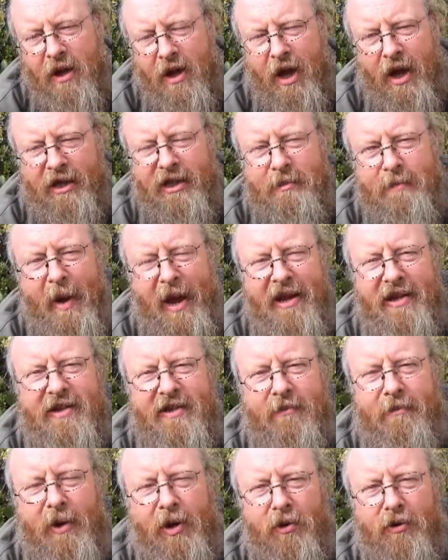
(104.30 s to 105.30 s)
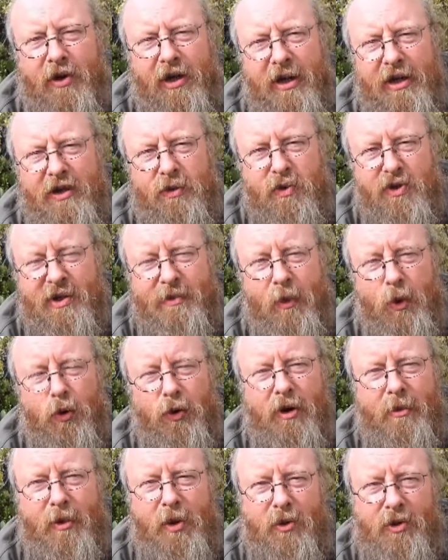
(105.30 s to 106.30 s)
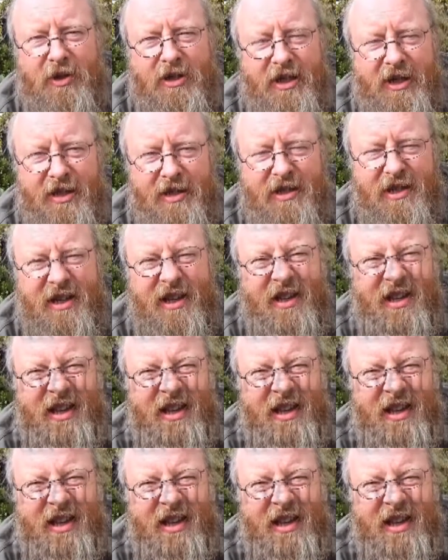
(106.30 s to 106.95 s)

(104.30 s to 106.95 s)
expensive buildings with small communities.